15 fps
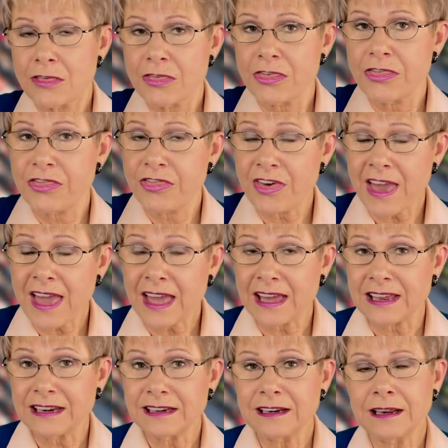
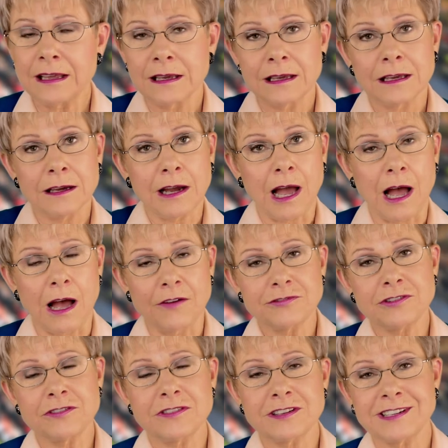Then,
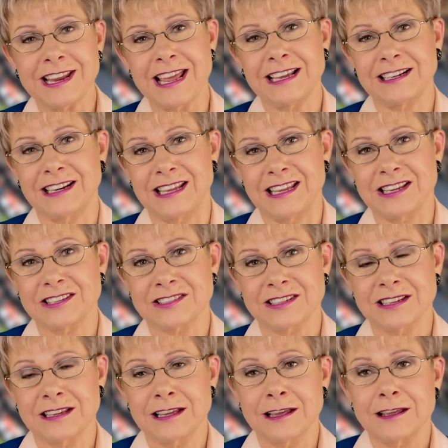after the techniques,
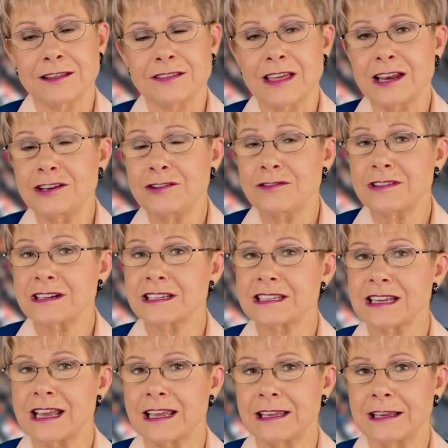then you can
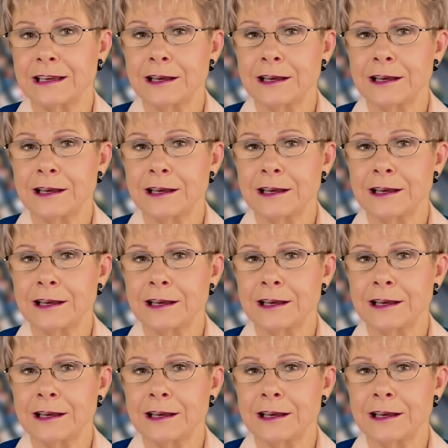say,